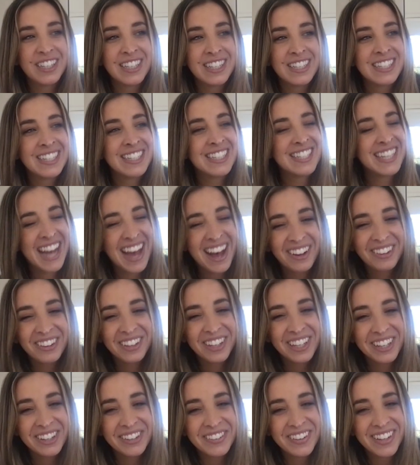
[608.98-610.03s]
to tell
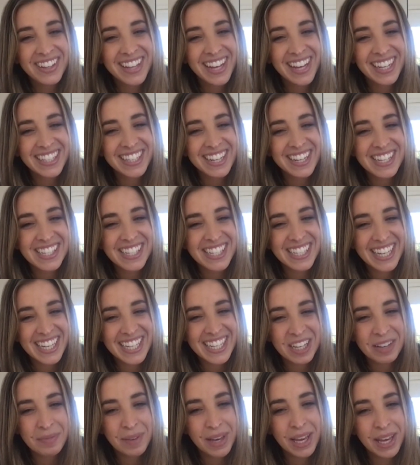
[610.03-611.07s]
you that it doesn't get to
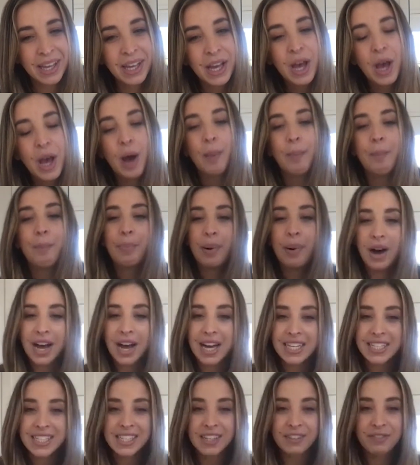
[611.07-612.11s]
me, but
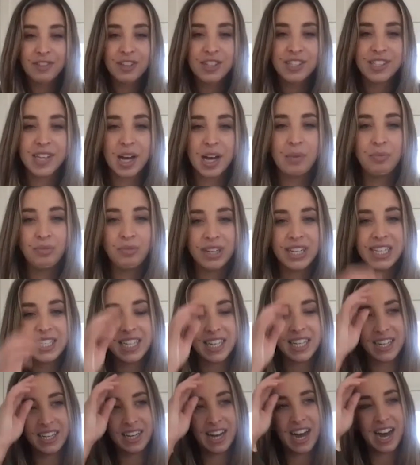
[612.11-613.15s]
for some reason,
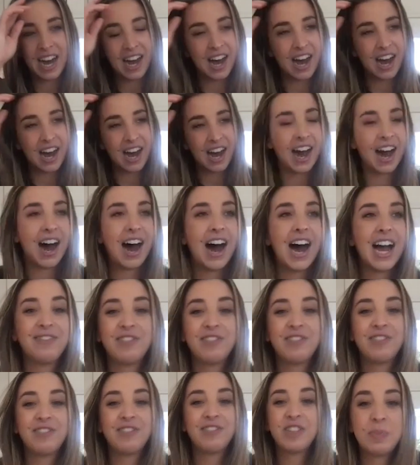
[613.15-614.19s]
I've
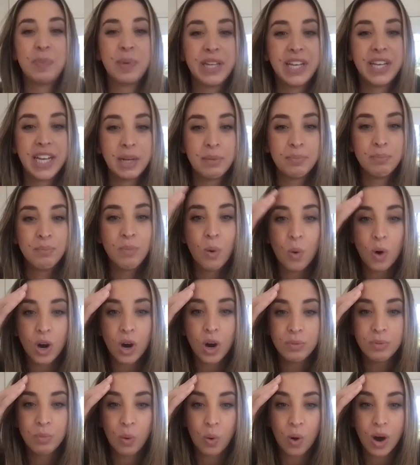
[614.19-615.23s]
just been getting more and
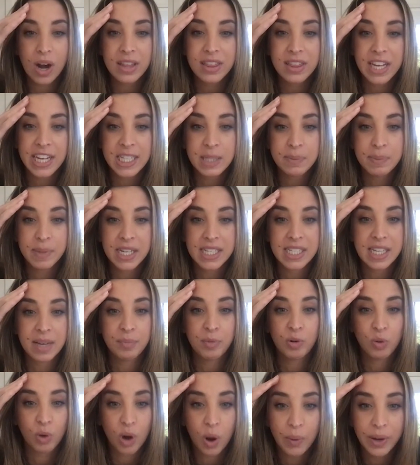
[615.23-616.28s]
more. I think it's because I'm
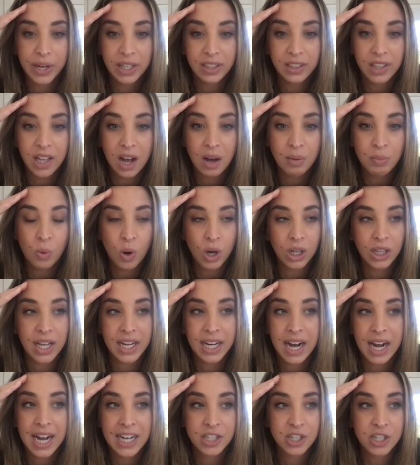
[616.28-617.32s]
growing a lot more. Like I
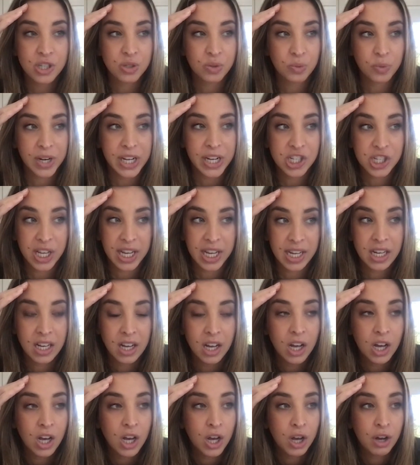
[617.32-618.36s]
just reached like
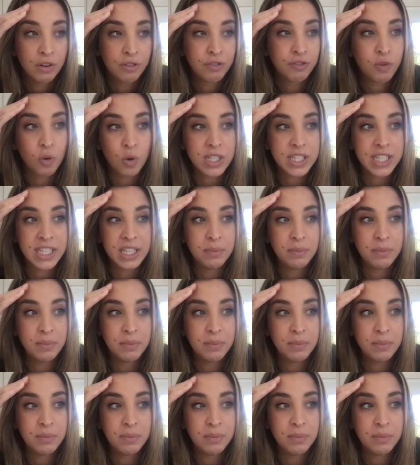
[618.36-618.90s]
14